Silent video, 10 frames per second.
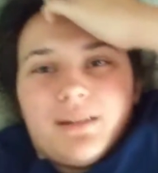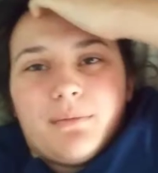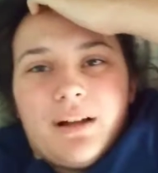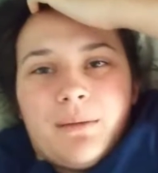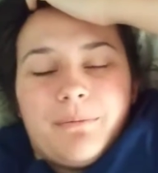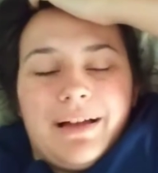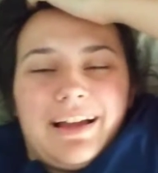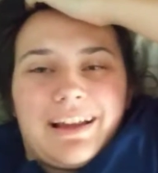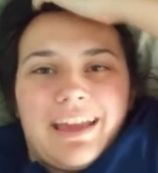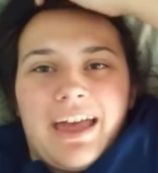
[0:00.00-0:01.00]
up? I'm
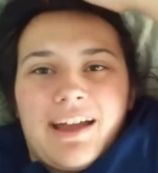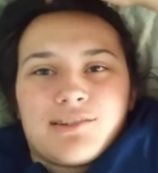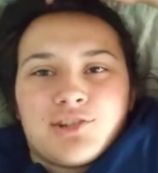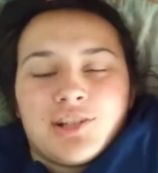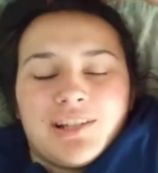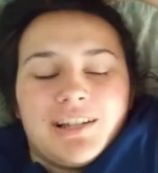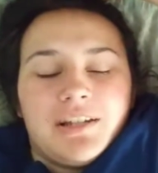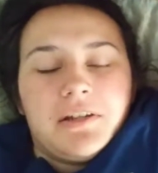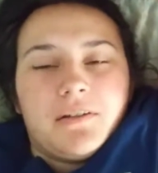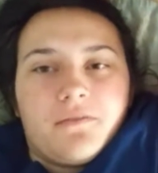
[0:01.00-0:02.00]
back.
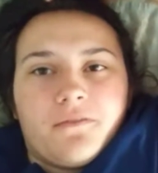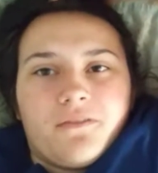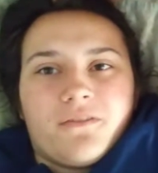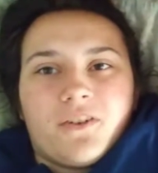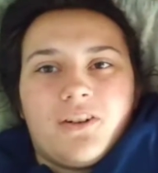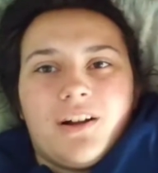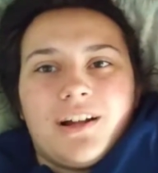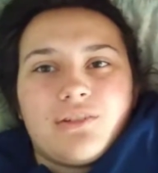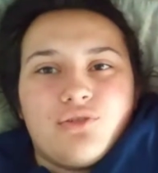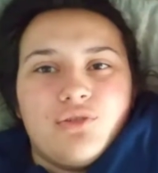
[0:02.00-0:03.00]
Actually
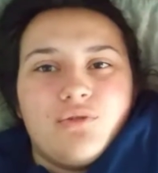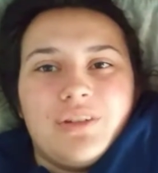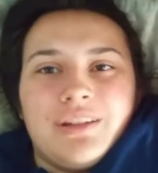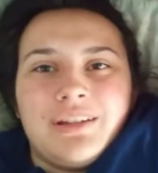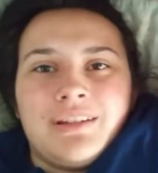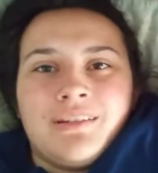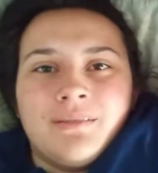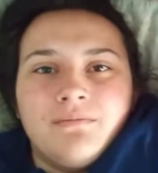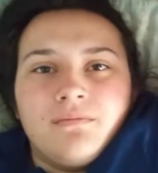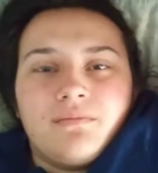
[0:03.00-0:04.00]
forgot to end